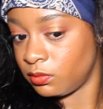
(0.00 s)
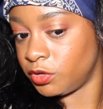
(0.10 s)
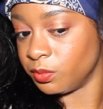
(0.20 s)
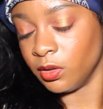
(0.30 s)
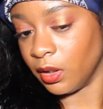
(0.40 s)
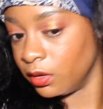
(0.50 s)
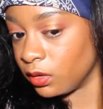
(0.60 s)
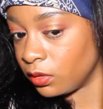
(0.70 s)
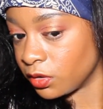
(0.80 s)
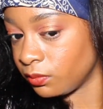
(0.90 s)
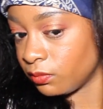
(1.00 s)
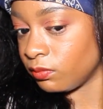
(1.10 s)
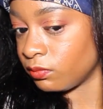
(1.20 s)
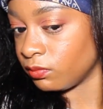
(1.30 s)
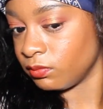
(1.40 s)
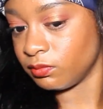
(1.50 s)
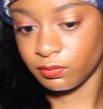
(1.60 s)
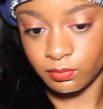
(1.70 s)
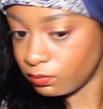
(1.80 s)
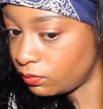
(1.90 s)
but if you guys want me to show
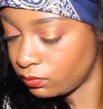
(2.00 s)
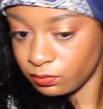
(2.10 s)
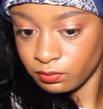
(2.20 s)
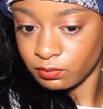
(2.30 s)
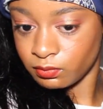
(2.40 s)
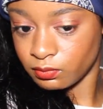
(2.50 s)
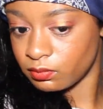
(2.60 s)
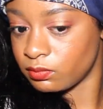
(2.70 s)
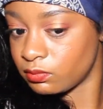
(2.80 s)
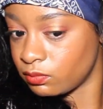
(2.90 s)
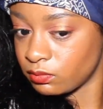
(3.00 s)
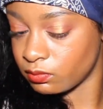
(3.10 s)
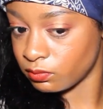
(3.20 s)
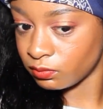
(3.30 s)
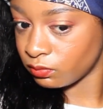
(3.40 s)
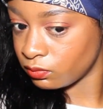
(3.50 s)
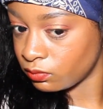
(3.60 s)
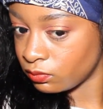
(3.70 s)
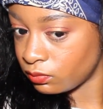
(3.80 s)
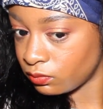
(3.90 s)
you my routine, I can go
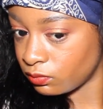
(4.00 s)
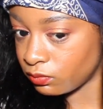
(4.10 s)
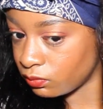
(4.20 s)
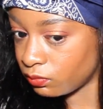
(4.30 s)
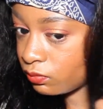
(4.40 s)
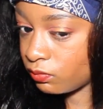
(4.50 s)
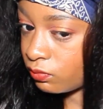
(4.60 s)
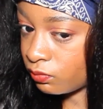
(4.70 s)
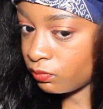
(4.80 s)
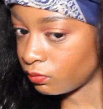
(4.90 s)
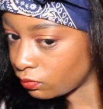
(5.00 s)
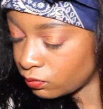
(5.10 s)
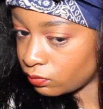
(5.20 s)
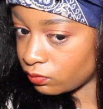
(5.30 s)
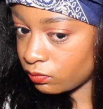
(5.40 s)
in more